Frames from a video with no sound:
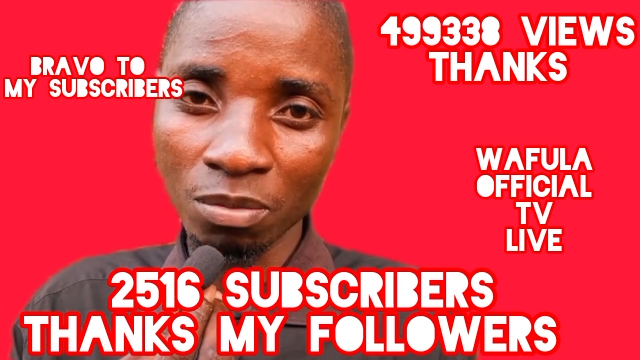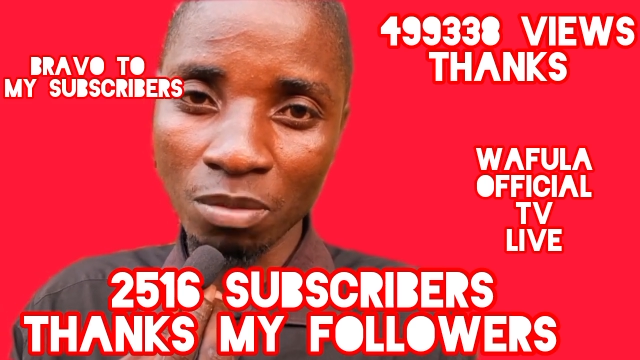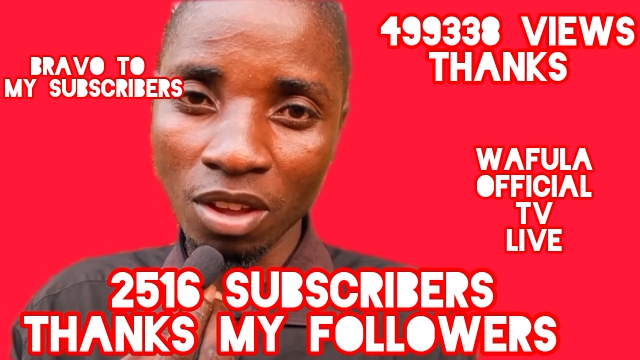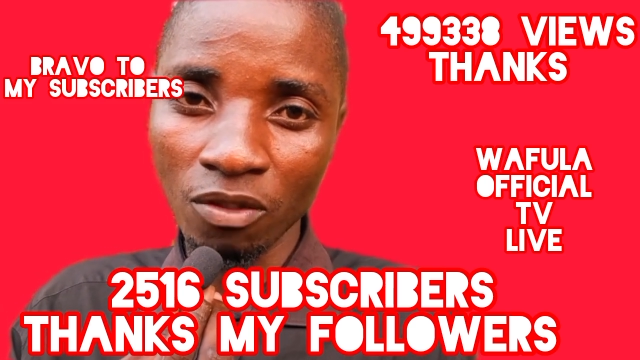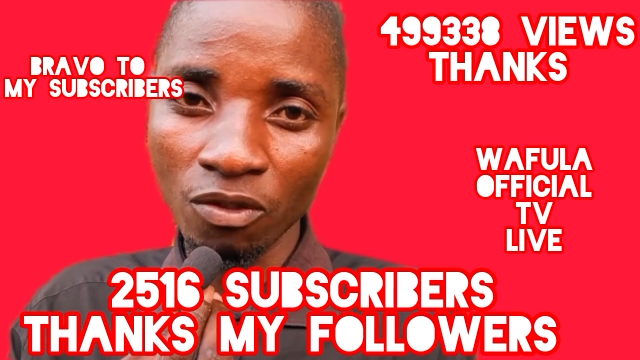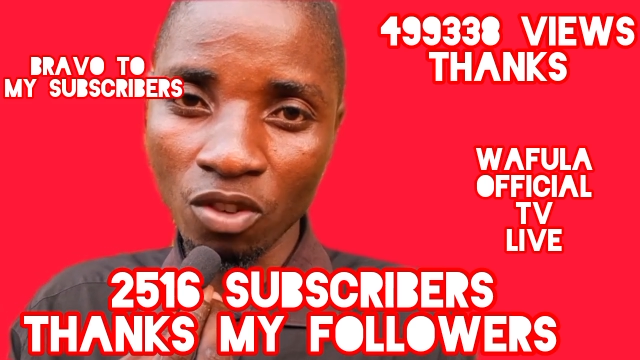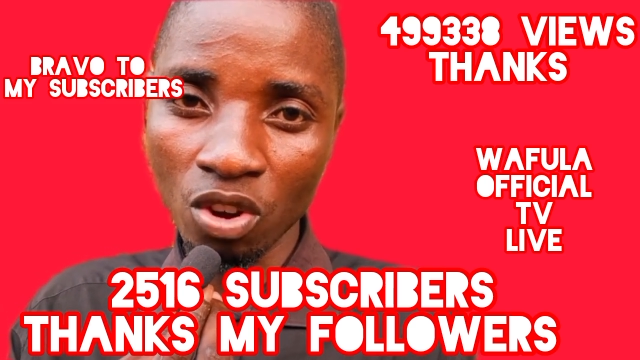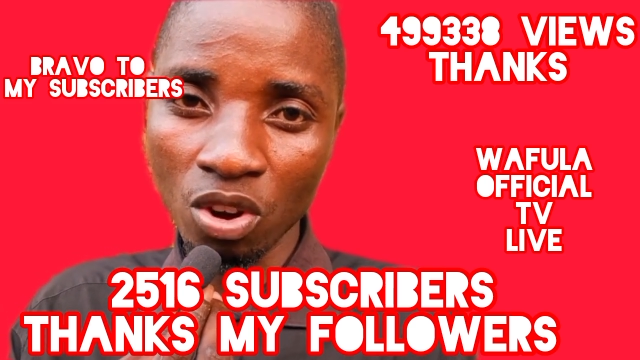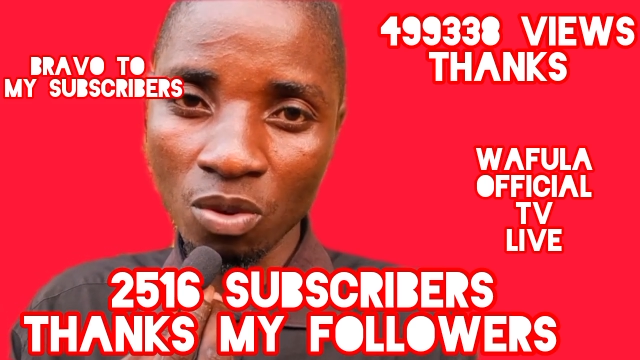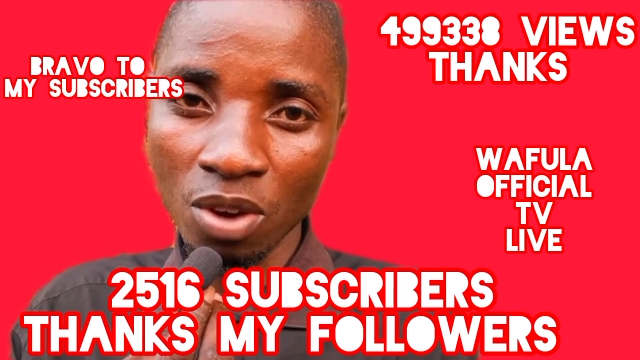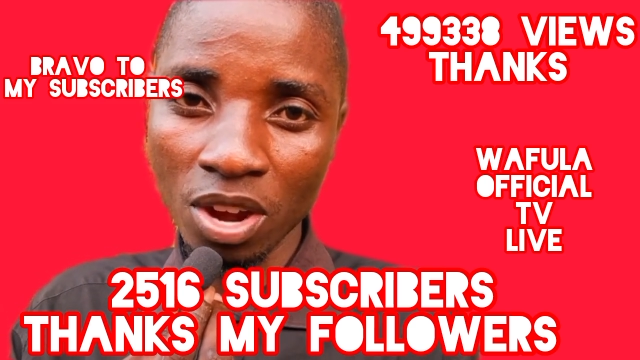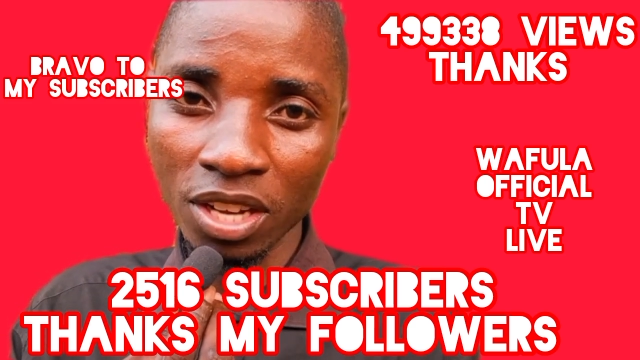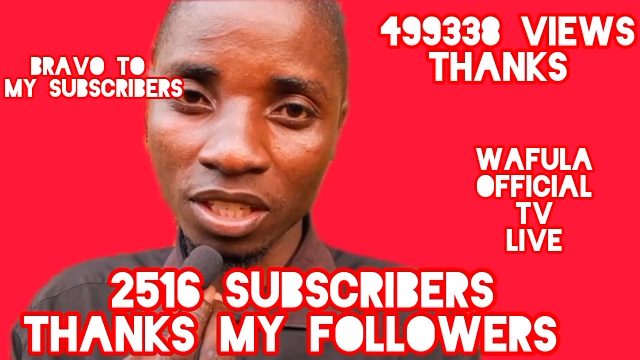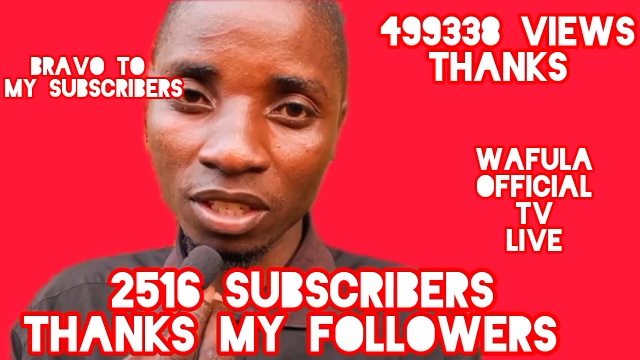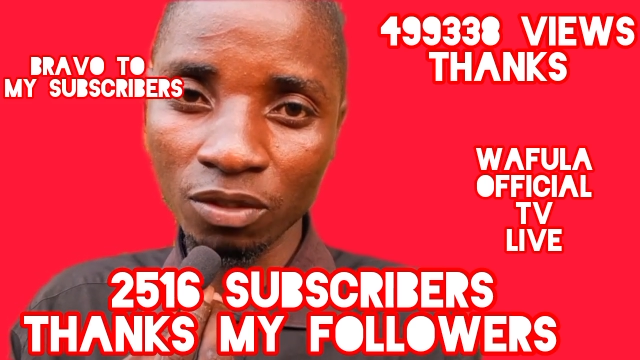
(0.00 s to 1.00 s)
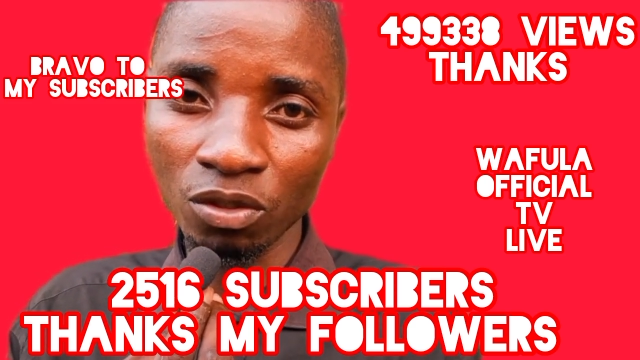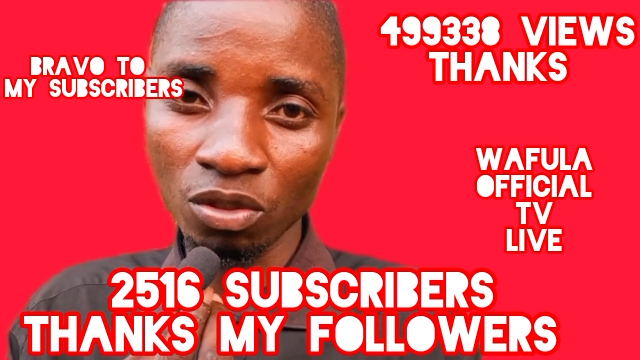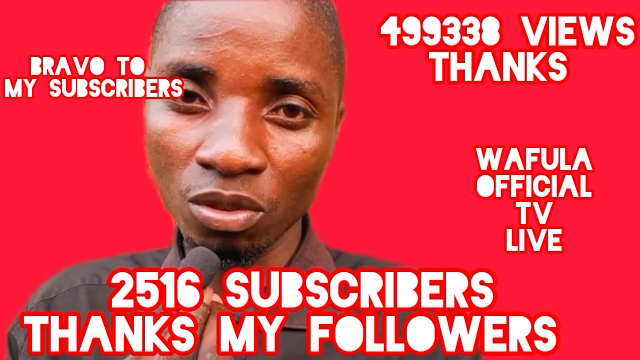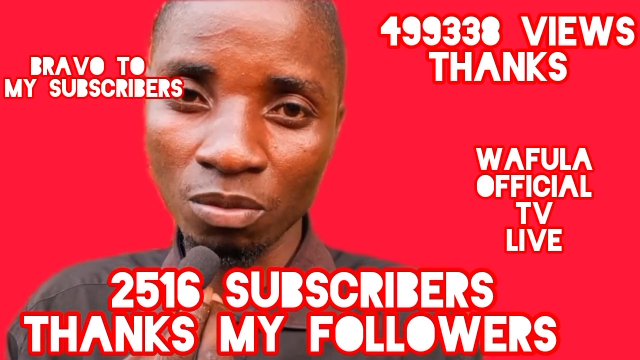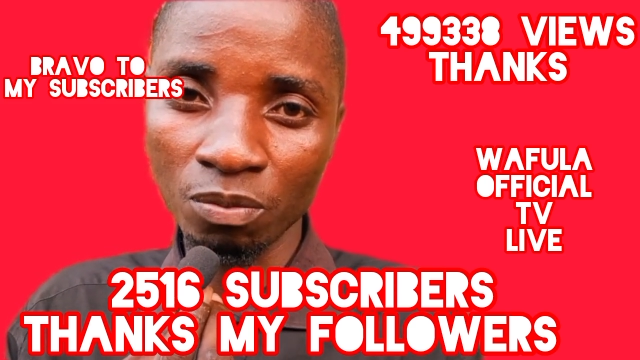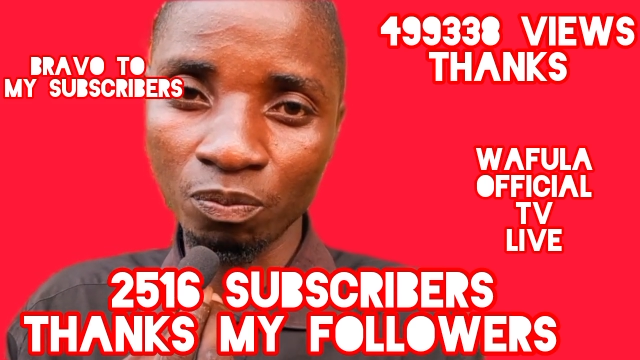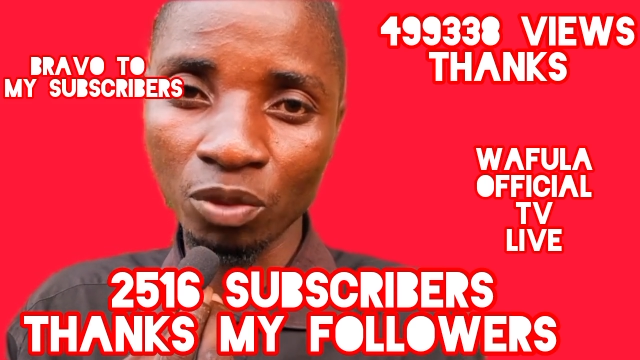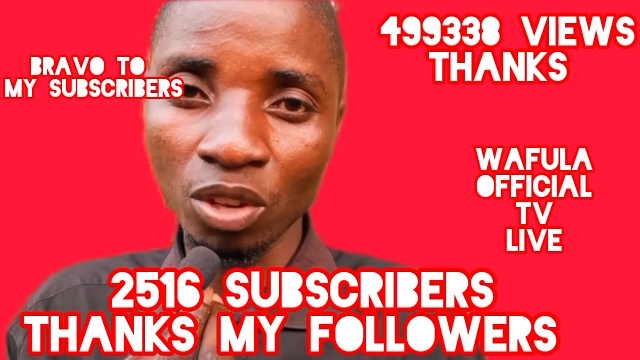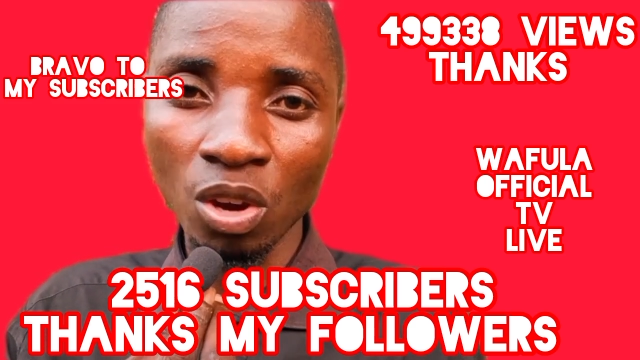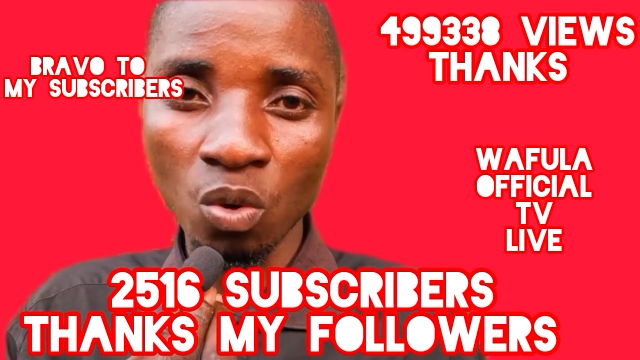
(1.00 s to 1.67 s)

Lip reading: my followers from